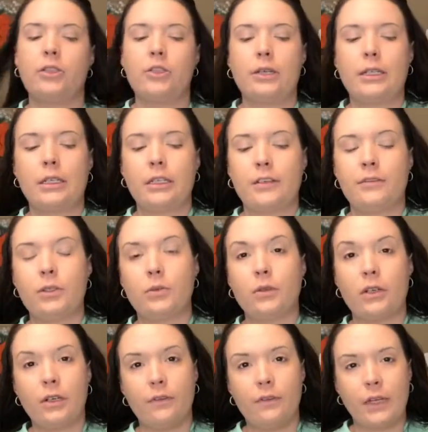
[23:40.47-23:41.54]
so I think if you
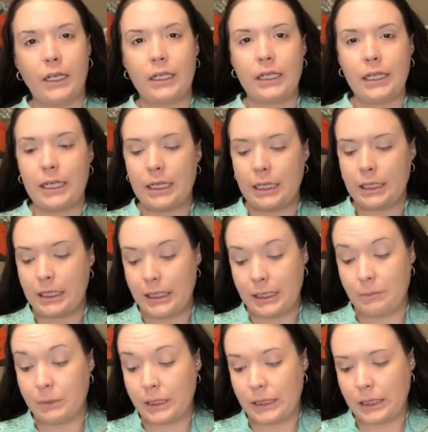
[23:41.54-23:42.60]
were a very
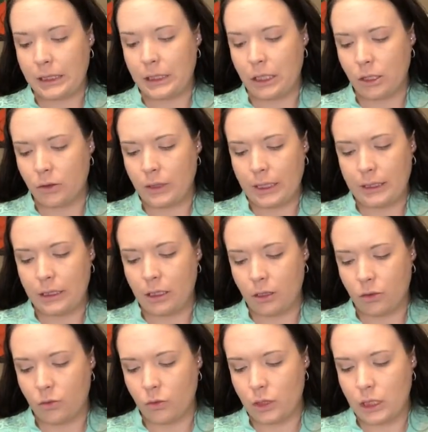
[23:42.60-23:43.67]
deep skin tone, I
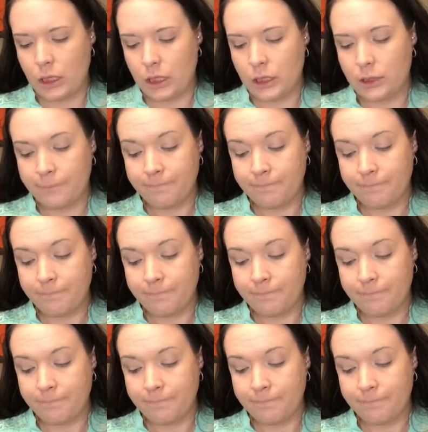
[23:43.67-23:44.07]
don't,